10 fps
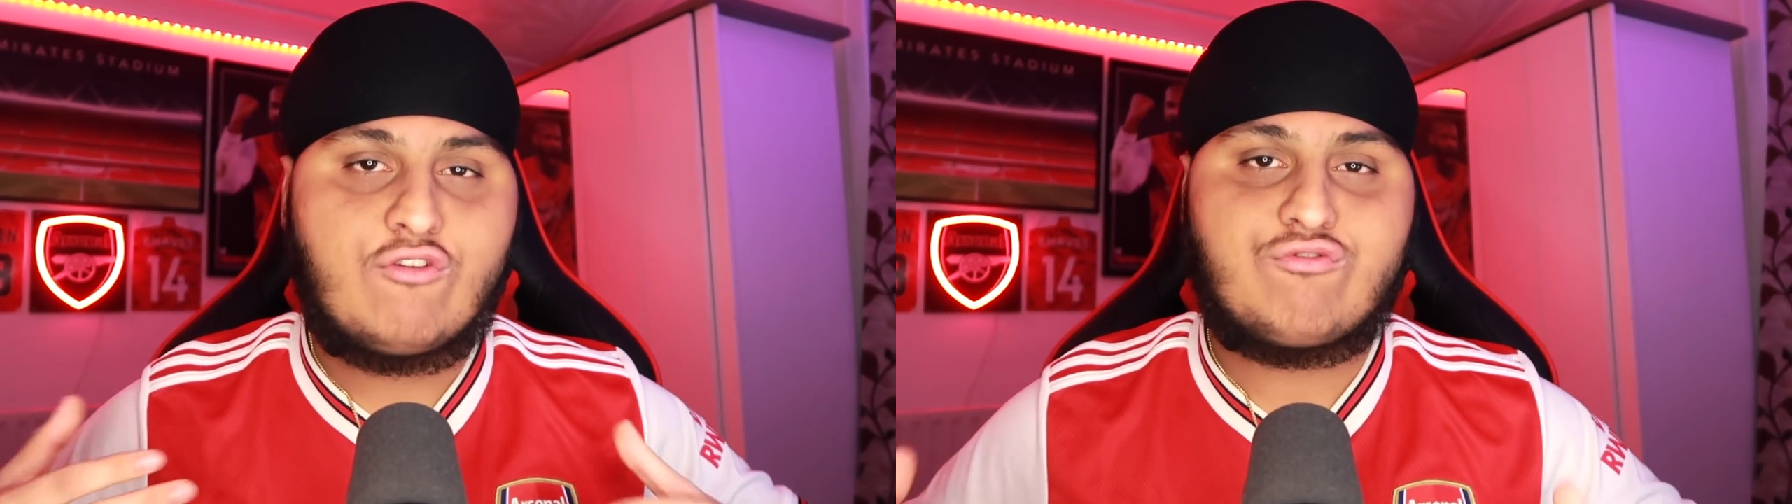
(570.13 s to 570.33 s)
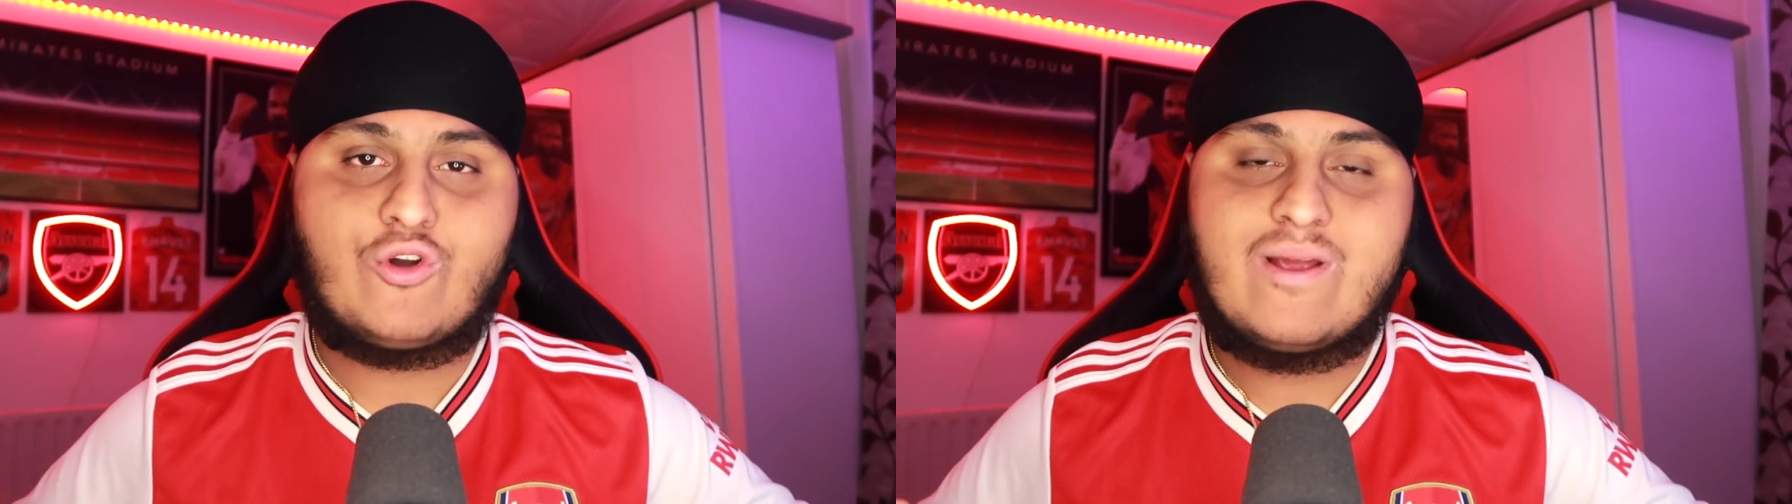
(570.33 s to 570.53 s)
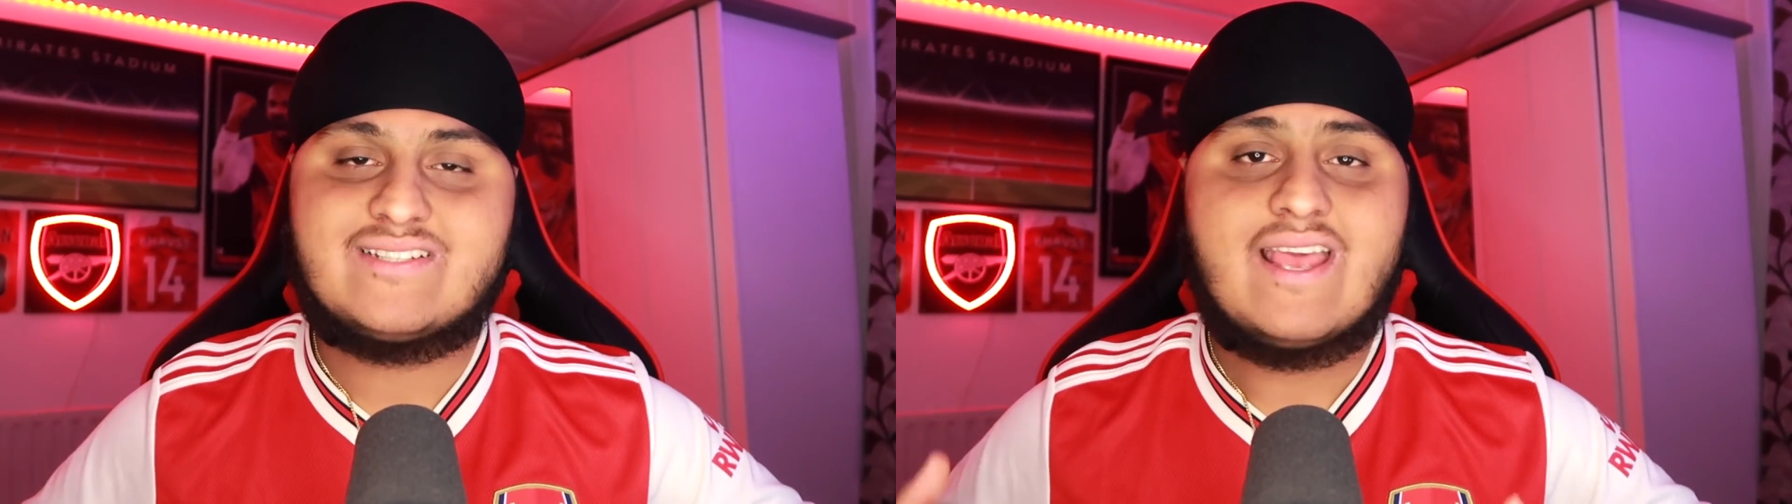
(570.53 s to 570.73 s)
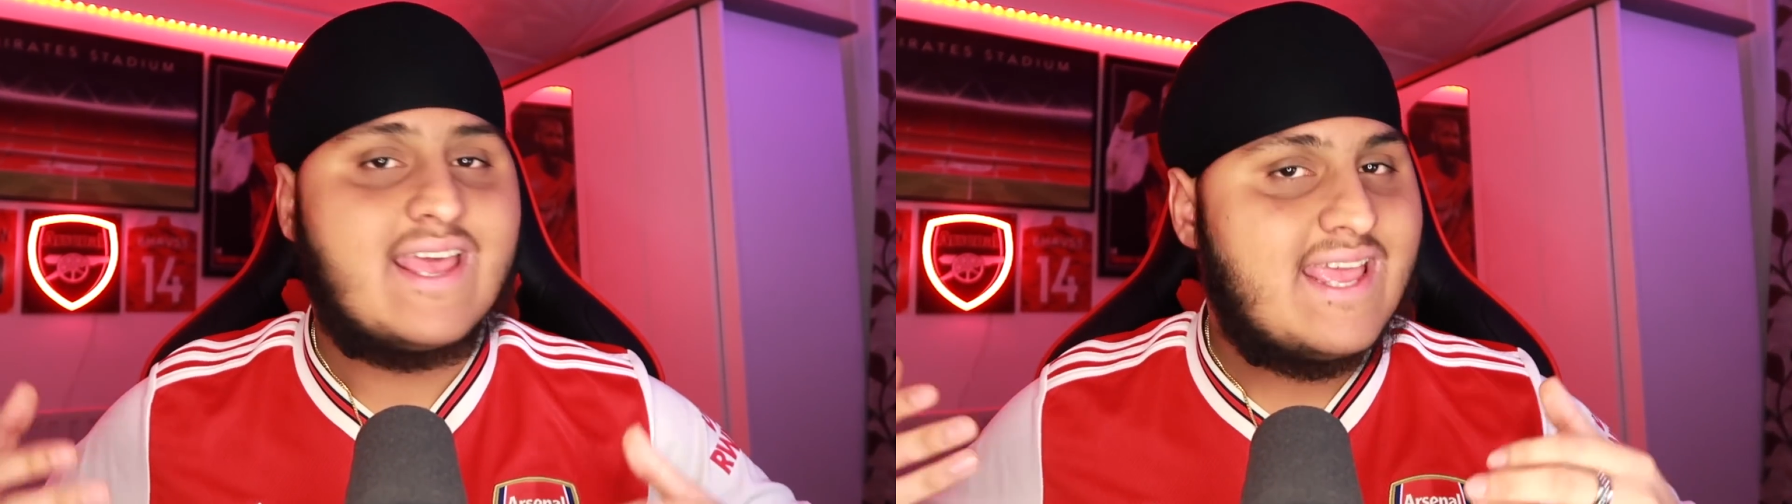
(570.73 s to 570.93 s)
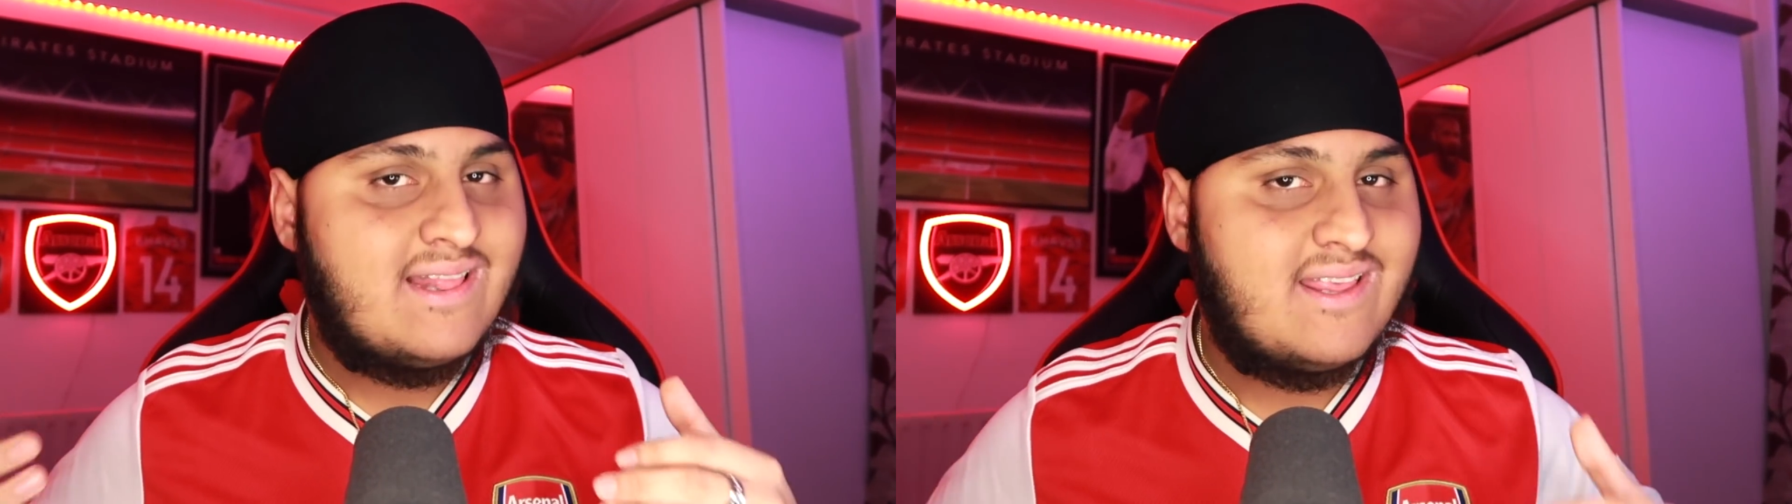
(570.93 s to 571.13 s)
Flores
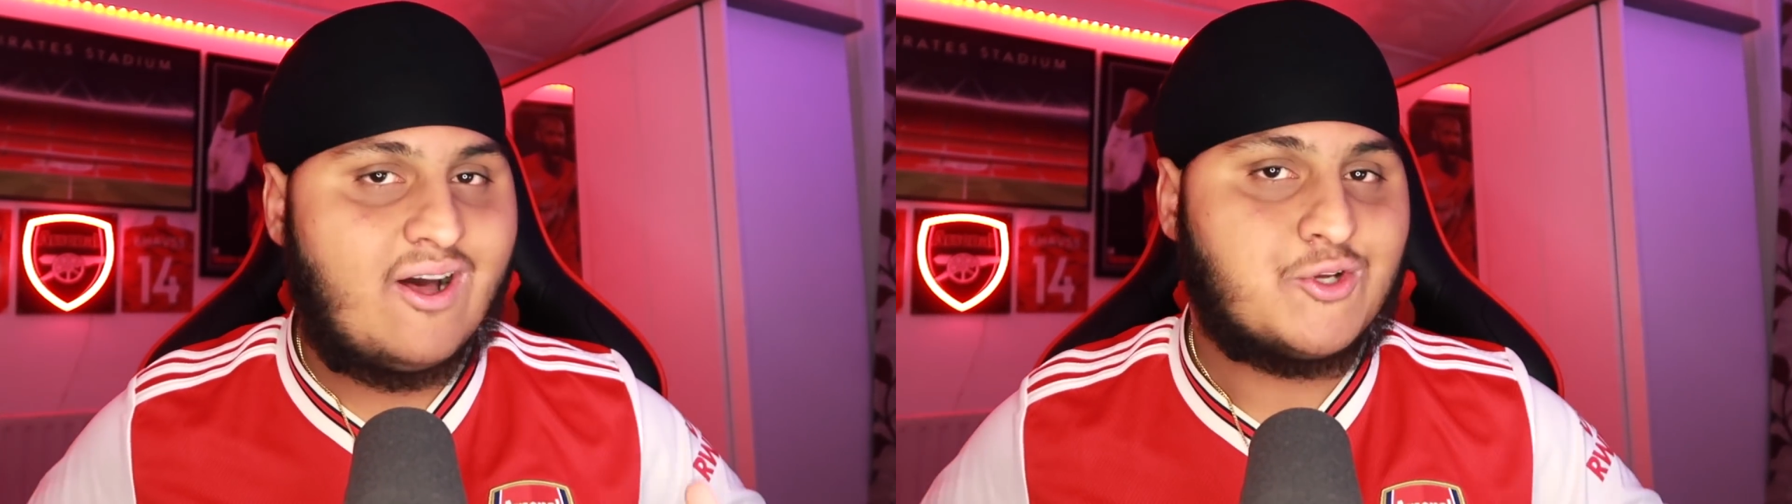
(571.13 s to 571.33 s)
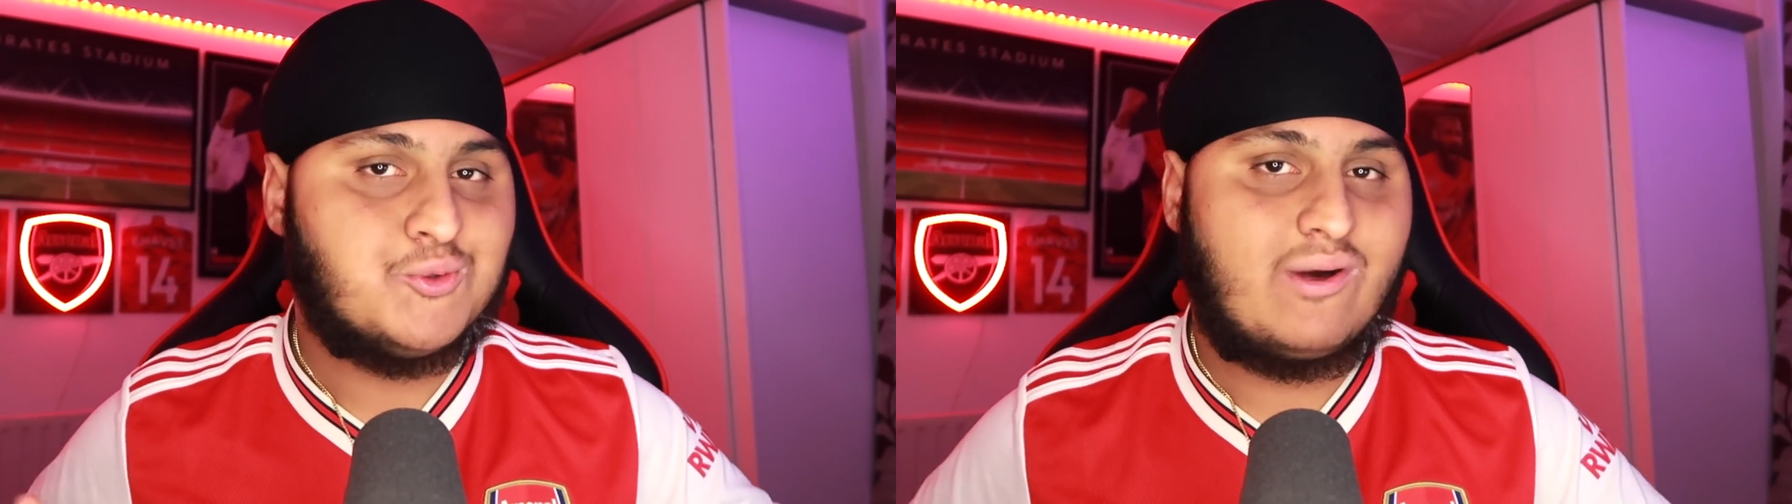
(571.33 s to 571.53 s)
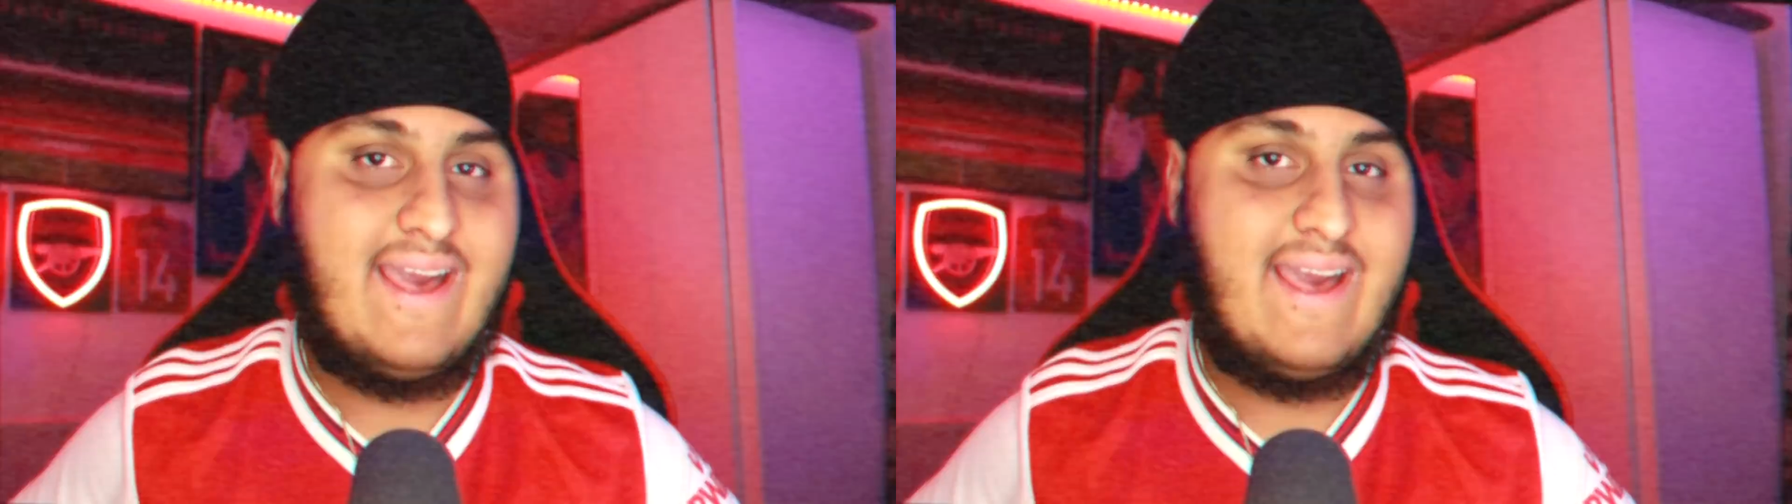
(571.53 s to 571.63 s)
in the Arsenal